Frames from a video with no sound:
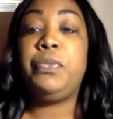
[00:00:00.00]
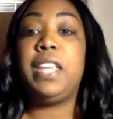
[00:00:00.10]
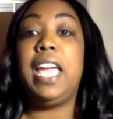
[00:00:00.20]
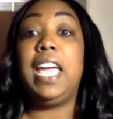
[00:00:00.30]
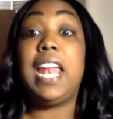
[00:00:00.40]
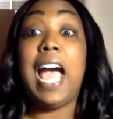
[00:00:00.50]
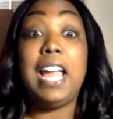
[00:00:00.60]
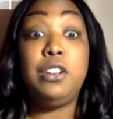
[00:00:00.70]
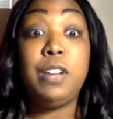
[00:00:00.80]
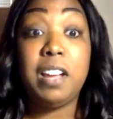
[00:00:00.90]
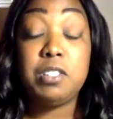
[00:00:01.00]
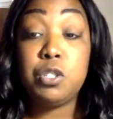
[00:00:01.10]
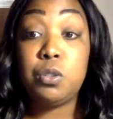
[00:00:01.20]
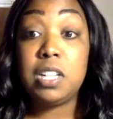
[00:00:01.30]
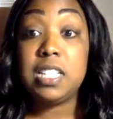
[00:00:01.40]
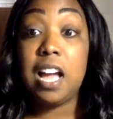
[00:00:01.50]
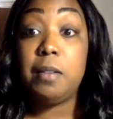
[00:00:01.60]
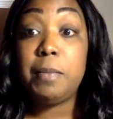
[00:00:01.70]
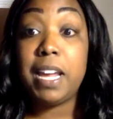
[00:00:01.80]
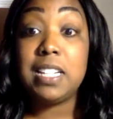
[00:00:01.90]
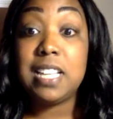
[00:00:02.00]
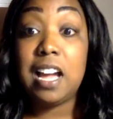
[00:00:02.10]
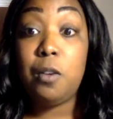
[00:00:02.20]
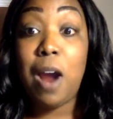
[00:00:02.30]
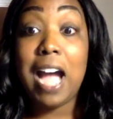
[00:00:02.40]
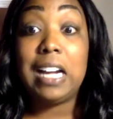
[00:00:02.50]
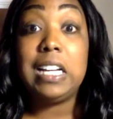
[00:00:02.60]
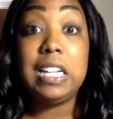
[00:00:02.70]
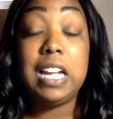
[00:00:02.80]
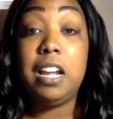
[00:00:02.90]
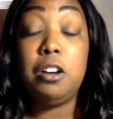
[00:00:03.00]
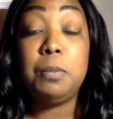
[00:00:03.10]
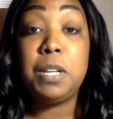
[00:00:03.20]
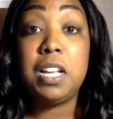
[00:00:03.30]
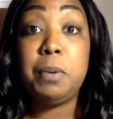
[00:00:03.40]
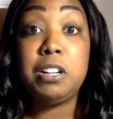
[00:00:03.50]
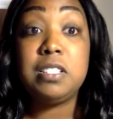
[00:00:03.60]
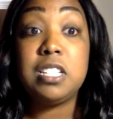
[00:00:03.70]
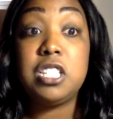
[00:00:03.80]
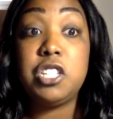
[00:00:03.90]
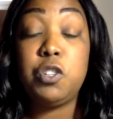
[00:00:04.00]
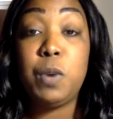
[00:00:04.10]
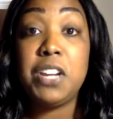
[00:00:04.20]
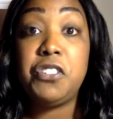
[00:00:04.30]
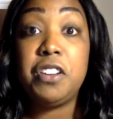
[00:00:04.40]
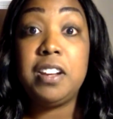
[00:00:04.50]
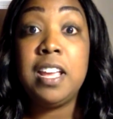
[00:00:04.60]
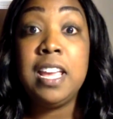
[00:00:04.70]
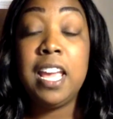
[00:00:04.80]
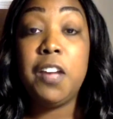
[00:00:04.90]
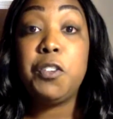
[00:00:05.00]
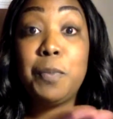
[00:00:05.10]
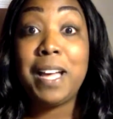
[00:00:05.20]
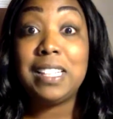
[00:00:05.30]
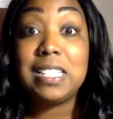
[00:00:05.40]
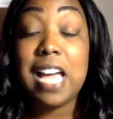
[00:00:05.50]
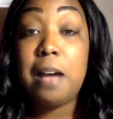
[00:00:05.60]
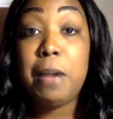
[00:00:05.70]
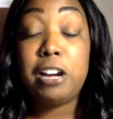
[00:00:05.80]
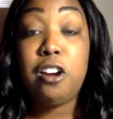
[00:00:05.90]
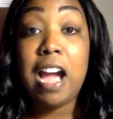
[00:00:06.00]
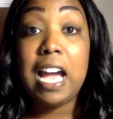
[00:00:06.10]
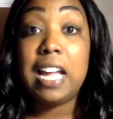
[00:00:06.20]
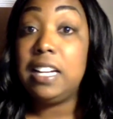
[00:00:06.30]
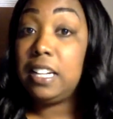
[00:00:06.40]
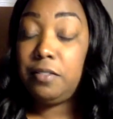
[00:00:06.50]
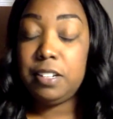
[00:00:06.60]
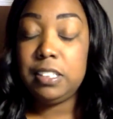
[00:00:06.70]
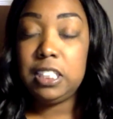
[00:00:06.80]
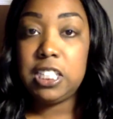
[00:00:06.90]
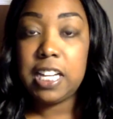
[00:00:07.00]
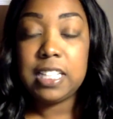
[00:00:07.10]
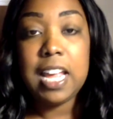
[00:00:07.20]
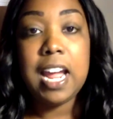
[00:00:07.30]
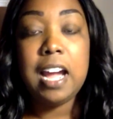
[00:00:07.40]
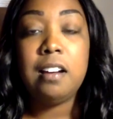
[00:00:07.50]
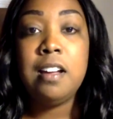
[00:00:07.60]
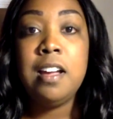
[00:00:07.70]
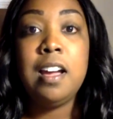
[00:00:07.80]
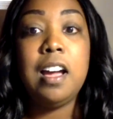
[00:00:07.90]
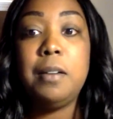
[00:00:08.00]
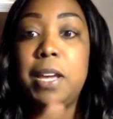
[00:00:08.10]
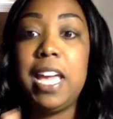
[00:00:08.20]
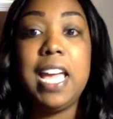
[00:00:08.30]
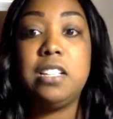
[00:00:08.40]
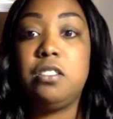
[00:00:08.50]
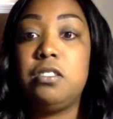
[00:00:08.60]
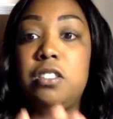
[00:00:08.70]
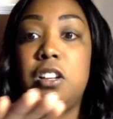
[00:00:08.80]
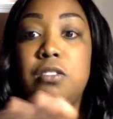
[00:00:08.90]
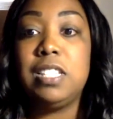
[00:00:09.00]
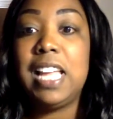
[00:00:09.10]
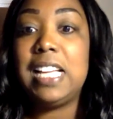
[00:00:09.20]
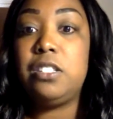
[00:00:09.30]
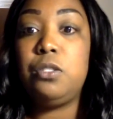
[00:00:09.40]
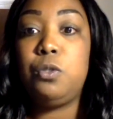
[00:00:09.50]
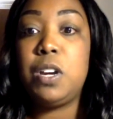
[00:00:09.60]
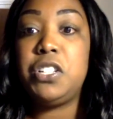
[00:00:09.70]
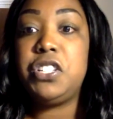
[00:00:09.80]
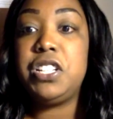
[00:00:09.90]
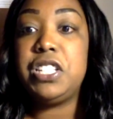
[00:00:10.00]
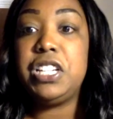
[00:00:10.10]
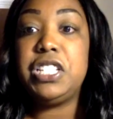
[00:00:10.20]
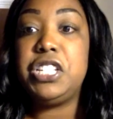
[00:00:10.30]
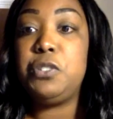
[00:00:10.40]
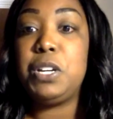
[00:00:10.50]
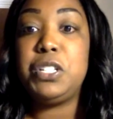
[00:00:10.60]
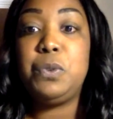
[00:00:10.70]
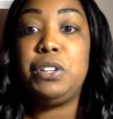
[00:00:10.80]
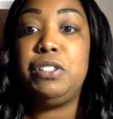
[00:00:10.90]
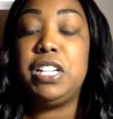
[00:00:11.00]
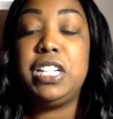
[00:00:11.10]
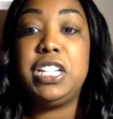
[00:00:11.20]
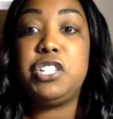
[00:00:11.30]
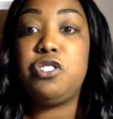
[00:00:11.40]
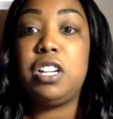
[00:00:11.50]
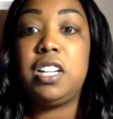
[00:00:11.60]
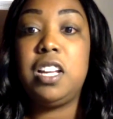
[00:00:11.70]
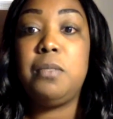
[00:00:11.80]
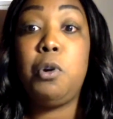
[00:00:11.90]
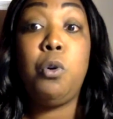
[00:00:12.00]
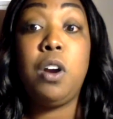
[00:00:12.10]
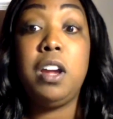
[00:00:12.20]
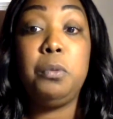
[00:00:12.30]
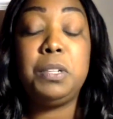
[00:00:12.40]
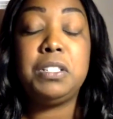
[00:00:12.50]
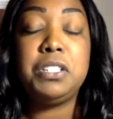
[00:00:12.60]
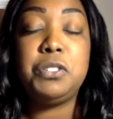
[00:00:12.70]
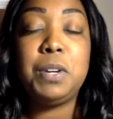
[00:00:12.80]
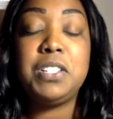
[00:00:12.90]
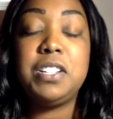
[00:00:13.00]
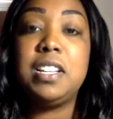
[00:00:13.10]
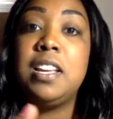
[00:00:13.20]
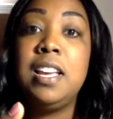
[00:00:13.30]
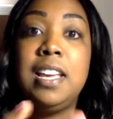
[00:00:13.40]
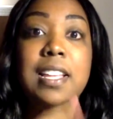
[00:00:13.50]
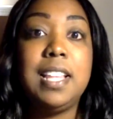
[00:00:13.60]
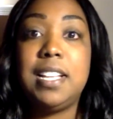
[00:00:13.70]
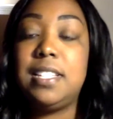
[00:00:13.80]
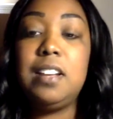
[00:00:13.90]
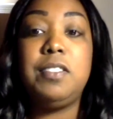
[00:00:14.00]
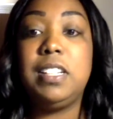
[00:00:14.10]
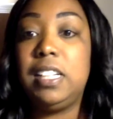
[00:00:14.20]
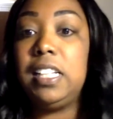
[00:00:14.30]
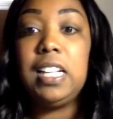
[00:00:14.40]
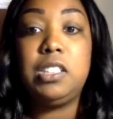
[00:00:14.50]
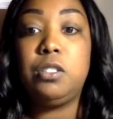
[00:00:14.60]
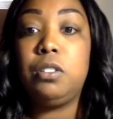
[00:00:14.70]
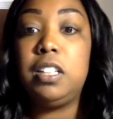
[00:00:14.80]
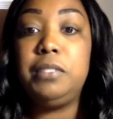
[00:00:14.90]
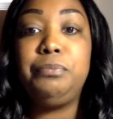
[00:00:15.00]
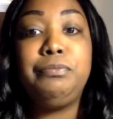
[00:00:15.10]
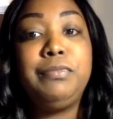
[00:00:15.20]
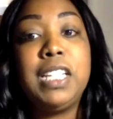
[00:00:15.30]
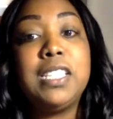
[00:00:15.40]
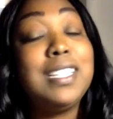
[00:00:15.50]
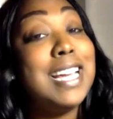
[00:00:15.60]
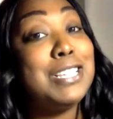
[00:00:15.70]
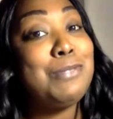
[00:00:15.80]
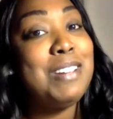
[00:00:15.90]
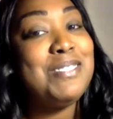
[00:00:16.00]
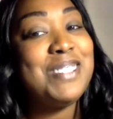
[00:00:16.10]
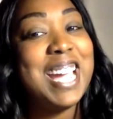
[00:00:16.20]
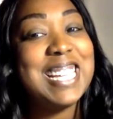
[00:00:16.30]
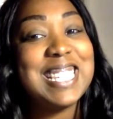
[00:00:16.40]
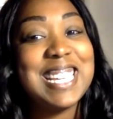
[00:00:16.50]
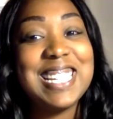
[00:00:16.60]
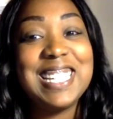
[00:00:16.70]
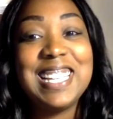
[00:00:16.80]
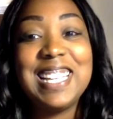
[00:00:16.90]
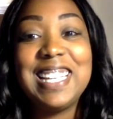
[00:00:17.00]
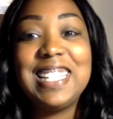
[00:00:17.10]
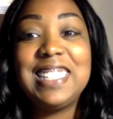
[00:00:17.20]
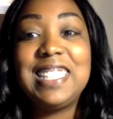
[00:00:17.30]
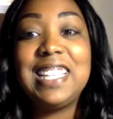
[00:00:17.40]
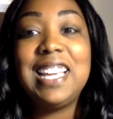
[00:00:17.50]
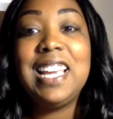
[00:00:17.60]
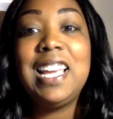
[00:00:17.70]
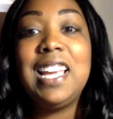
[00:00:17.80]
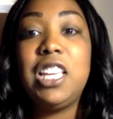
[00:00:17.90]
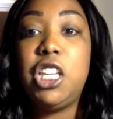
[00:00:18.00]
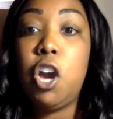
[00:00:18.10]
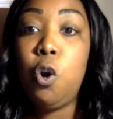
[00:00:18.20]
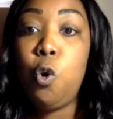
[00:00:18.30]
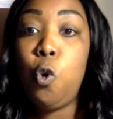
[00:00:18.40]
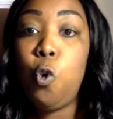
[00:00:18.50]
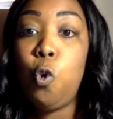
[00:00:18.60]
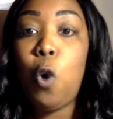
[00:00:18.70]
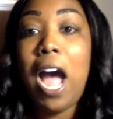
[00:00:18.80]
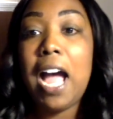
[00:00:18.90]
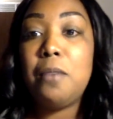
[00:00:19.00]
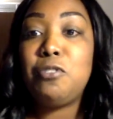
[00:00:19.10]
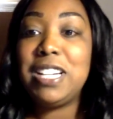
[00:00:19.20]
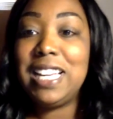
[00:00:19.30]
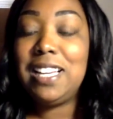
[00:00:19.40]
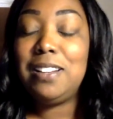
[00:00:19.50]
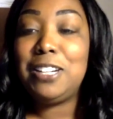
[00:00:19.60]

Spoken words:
And I do have a story time about a time where I couldn't help a person's situation. It was about the time I cried. Definitely check that out. It answers those last two questions in a situation where you couldn't instruct them or help their situation. That's definitely that story. So thanks, Raven, for asking. Yo, I'm redeemed.